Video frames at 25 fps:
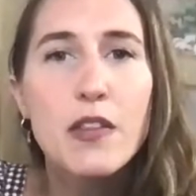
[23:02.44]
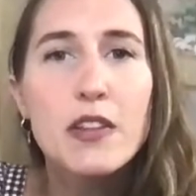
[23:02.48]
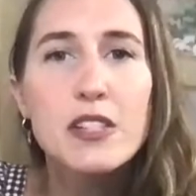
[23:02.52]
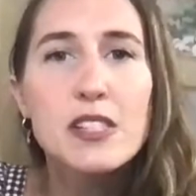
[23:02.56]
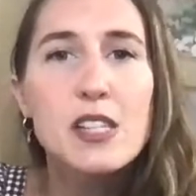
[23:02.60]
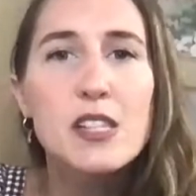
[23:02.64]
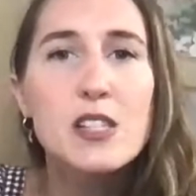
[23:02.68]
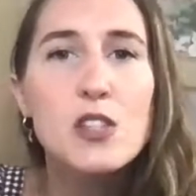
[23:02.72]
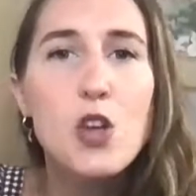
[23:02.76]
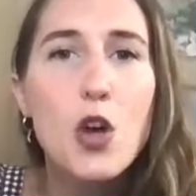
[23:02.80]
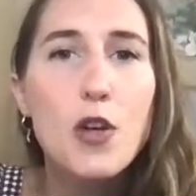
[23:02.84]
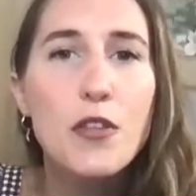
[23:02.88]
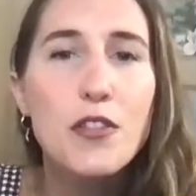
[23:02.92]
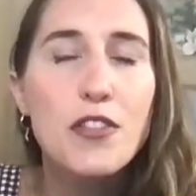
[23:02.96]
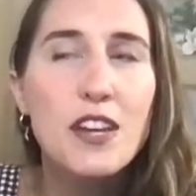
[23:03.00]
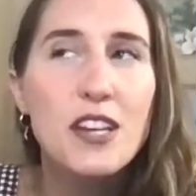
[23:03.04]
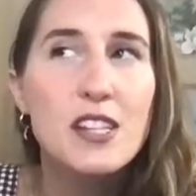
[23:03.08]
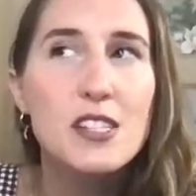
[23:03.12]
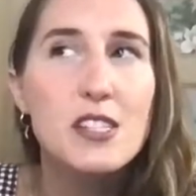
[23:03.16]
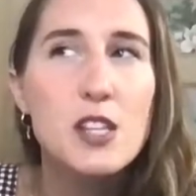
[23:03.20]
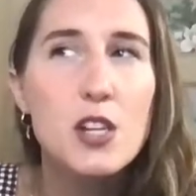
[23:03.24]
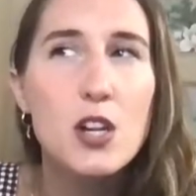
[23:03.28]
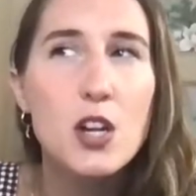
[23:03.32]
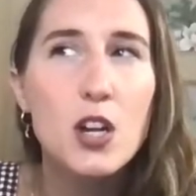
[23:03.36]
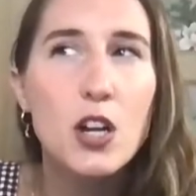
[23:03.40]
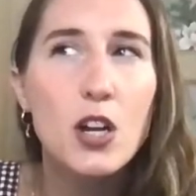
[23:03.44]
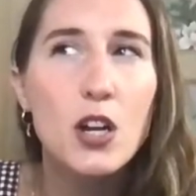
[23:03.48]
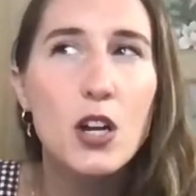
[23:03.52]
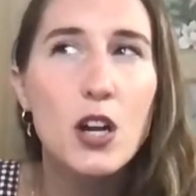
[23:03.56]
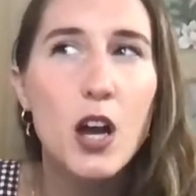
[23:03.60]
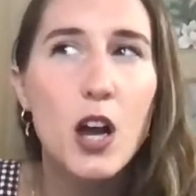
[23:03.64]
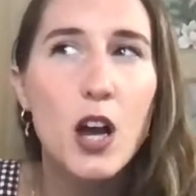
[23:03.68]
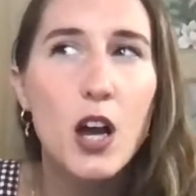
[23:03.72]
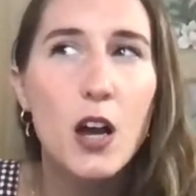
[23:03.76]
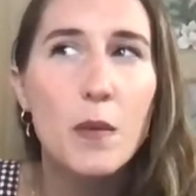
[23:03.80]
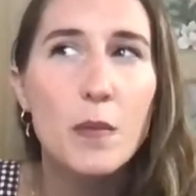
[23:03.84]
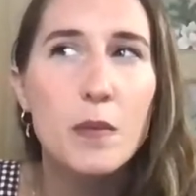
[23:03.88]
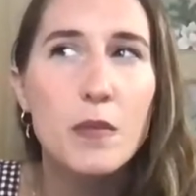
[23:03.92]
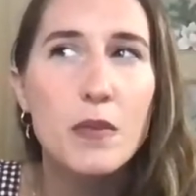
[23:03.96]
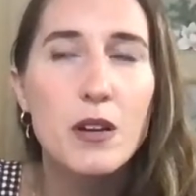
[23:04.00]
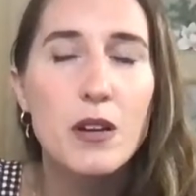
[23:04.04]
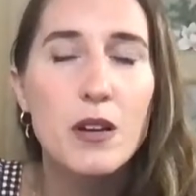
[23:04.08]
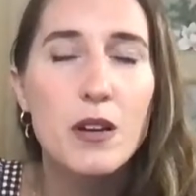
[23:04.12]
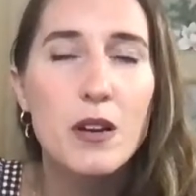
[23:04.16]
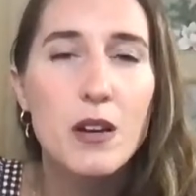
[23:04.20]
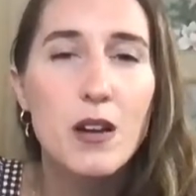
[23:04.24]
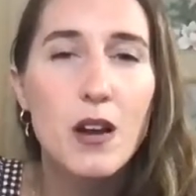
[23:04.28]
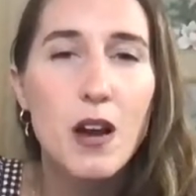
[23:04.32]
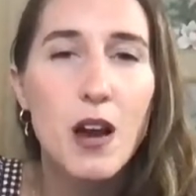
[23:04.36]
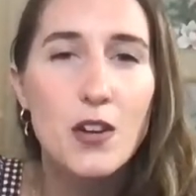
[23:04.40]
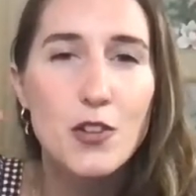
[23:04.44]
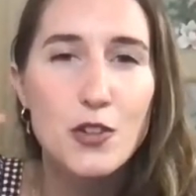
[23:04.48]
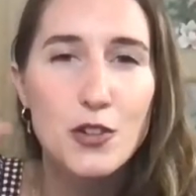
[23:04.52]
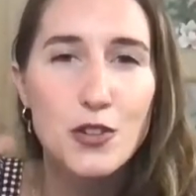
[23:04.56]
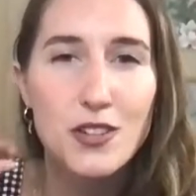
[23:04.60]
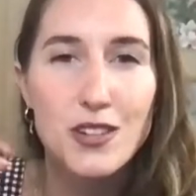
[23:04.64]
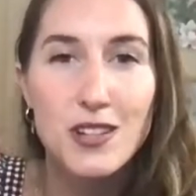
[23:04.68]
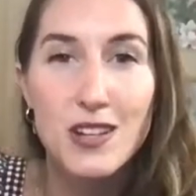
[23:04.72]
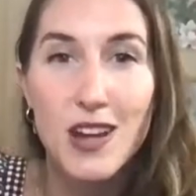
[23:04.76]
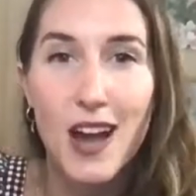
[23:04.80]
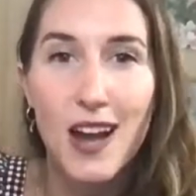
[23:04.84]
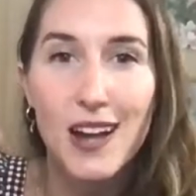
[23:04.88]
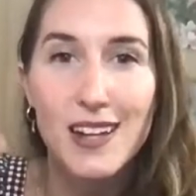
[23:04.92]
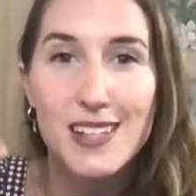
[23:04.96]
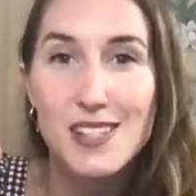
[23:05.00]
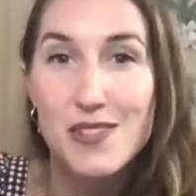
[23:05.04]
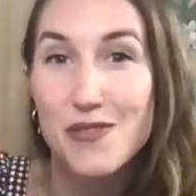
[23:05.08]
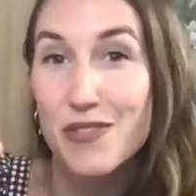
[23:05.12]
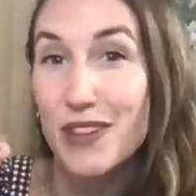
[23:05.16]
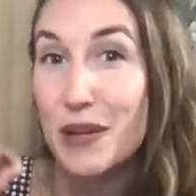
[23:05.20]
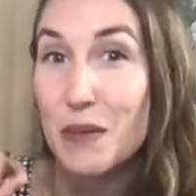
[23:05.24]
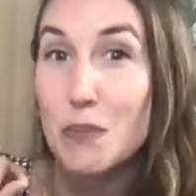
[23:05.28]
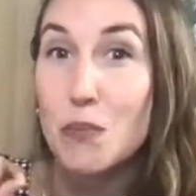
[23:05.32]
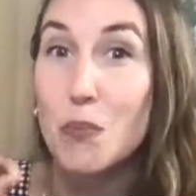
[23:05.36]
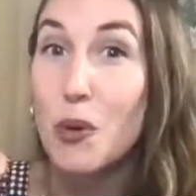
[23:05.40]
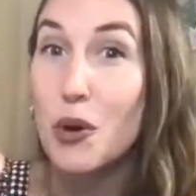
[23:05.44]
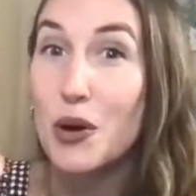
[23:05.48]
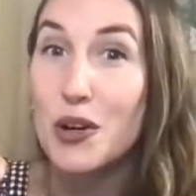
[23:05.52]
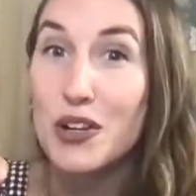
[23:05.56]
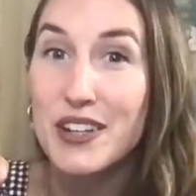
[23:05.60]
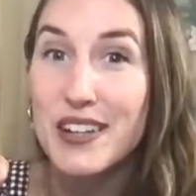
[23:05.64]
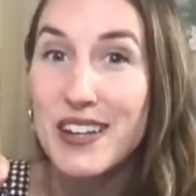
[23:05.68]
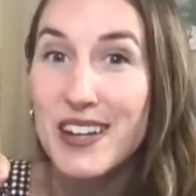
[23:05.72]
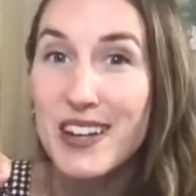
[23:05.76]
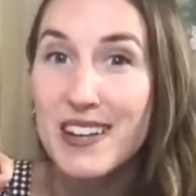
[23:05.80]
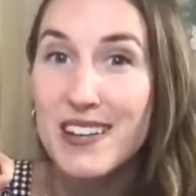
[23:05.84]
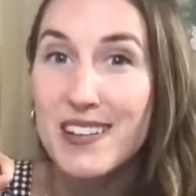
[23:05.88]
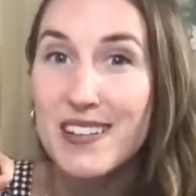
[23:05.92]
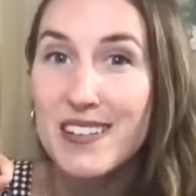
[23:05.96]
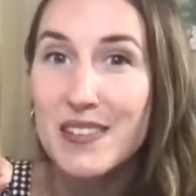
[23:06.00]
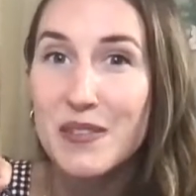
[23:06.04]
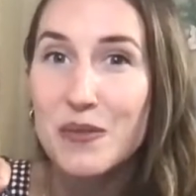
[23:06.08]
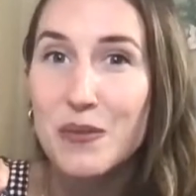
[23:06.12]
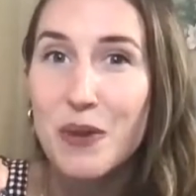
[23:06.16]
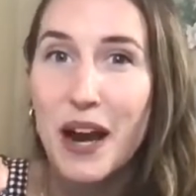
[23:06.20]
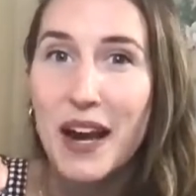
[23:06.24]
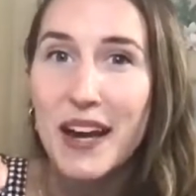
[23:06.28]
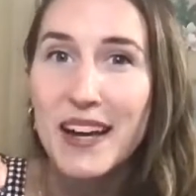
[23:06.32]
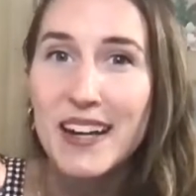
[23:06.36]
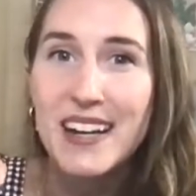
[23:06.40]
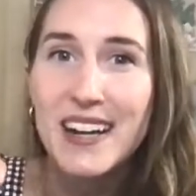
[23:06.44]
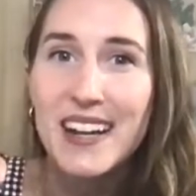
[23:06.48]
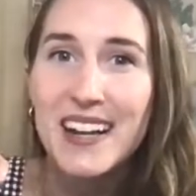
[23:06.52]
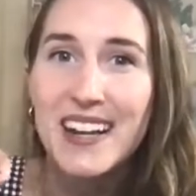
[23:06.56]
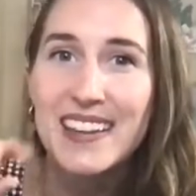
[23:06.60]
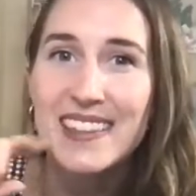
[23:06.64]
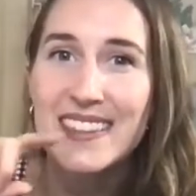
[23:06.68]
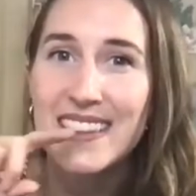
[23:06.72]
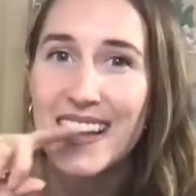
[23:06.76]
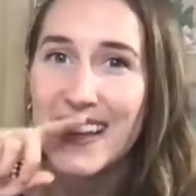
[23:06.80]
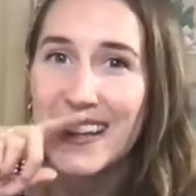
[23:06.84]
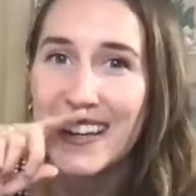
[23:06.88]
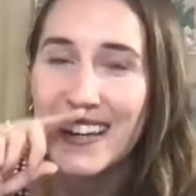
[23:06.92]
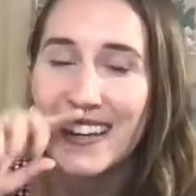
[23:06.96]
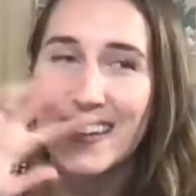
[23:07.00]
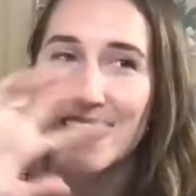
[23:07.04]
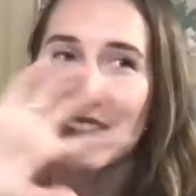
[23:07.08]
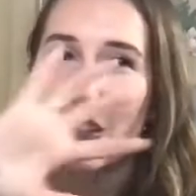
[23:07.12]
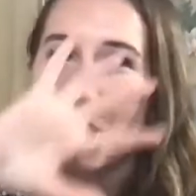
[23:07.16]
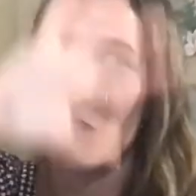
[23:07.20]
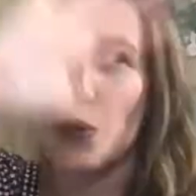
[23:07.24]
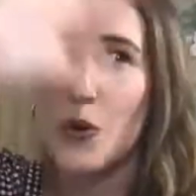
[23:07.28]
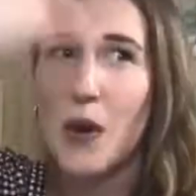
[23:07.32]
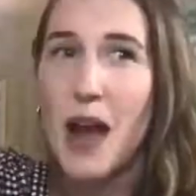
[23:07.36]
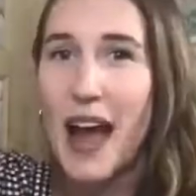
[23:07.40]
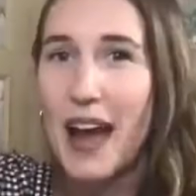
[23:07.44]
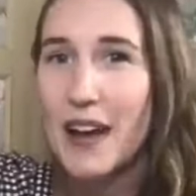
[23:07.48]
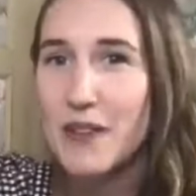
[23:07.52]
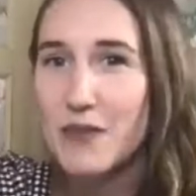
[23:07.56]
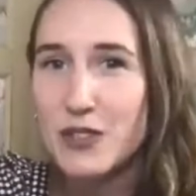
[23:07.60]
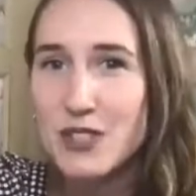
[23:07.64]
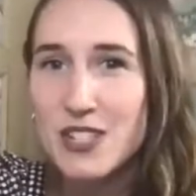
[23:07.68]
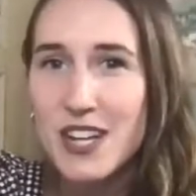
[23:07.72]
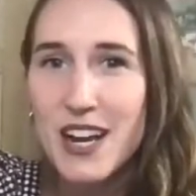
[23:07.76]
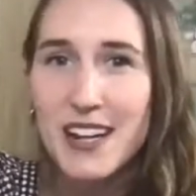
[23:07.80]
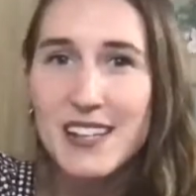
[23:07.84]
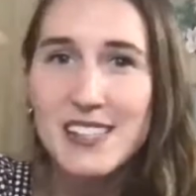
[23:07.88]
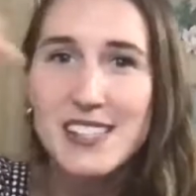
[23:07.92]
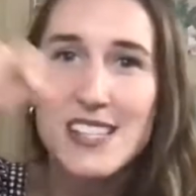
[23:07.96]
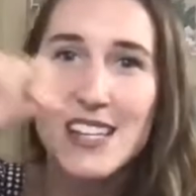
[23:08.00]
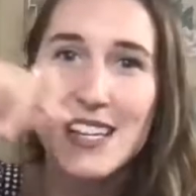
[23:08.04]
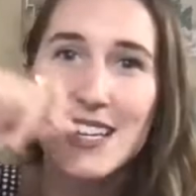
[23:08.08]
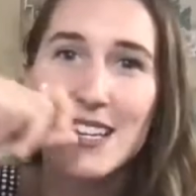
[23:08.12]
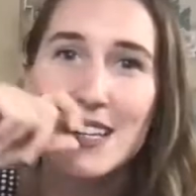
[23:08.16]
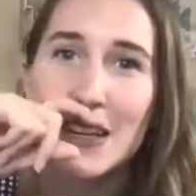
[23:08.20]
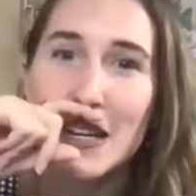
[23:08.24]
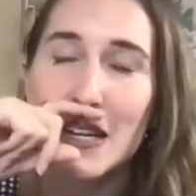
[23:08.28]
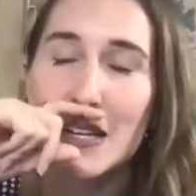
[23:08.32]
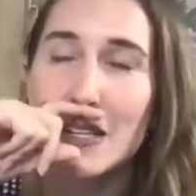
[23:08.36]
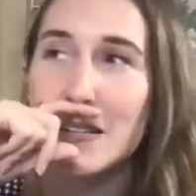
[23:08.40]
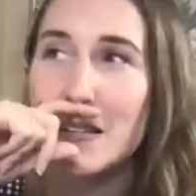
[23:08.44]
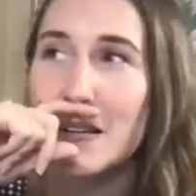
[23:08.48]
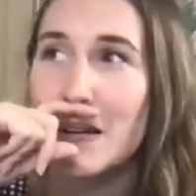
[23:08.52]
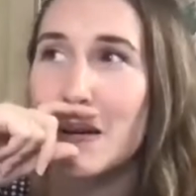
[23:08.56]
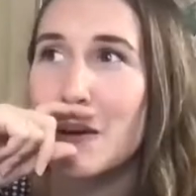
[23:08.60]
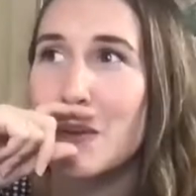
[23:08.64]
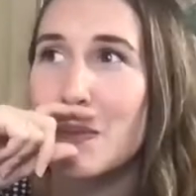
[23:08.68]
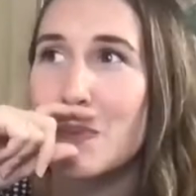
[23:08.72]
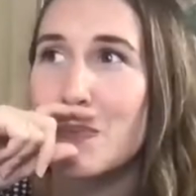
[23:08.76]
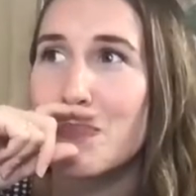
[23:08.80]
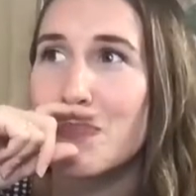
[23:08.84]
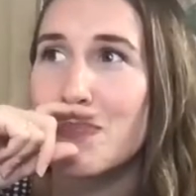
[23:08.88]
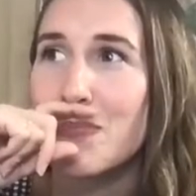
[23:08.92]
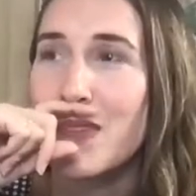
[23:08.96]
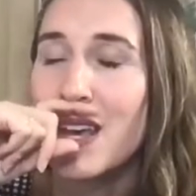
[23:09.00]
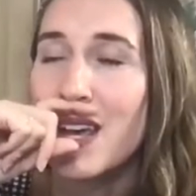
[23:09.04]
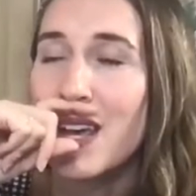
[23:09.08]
this is all things that are under the guise of like marketing, right? Like, advertising, and